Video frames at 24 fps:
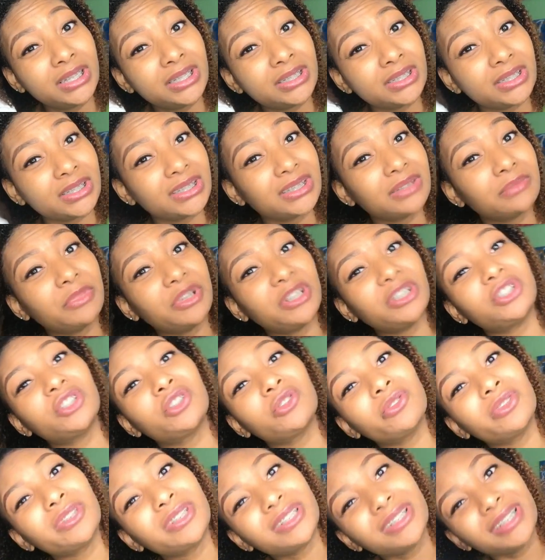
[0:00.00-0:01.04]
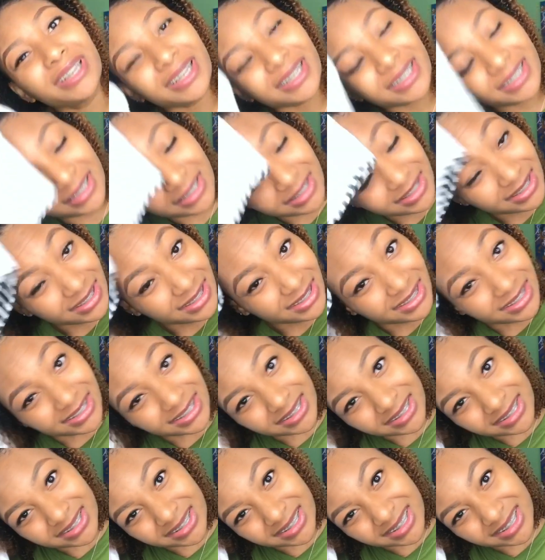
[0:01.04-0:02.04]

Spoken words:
Just make sure that it is